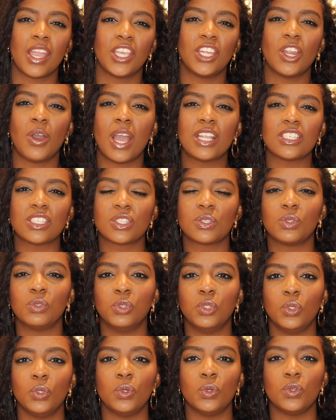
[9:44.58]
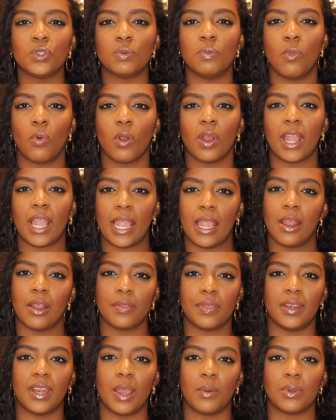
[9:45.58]
you know, I just lose more
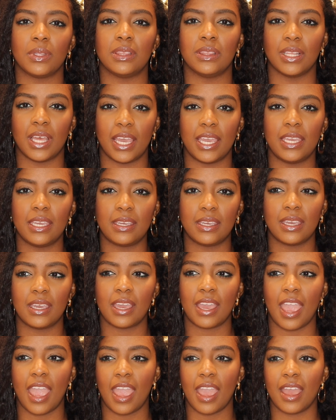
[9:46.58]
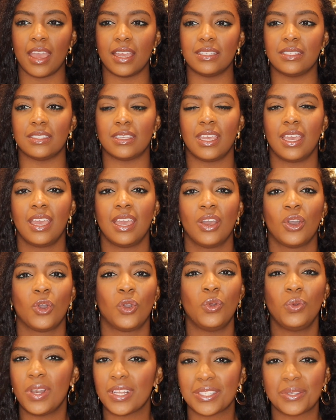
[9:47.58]
hair than I would like. And
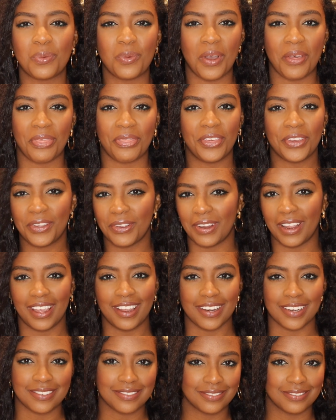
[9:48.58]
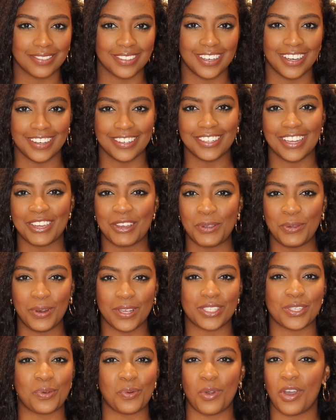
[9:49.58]
who doesn't want thicker hair? You know, like who
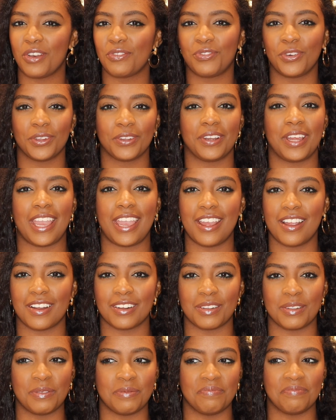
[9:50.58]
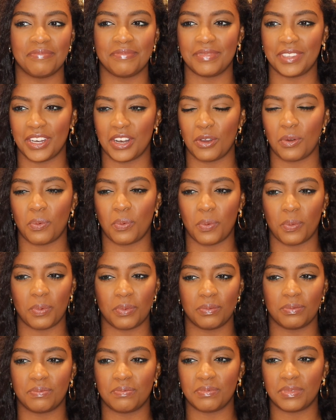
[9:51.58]
doesn't want fuller hair? And, you know,
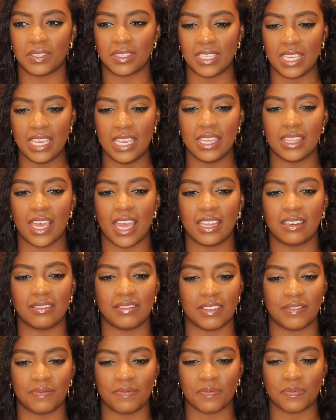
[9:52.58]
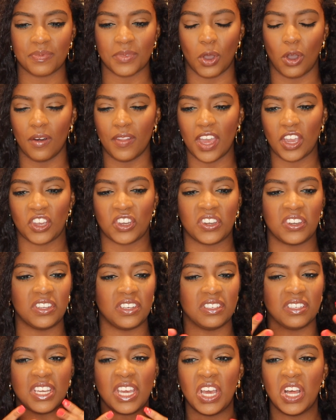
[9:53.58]
seeing that all that
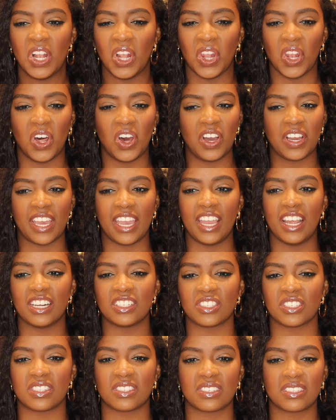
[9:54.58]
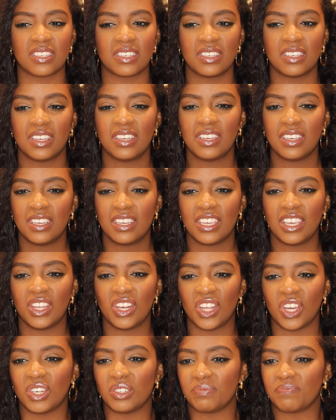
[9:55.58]
good long hair just,
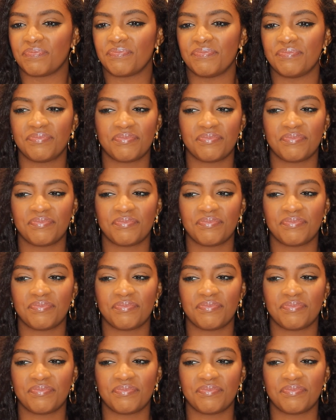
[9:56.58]
you know,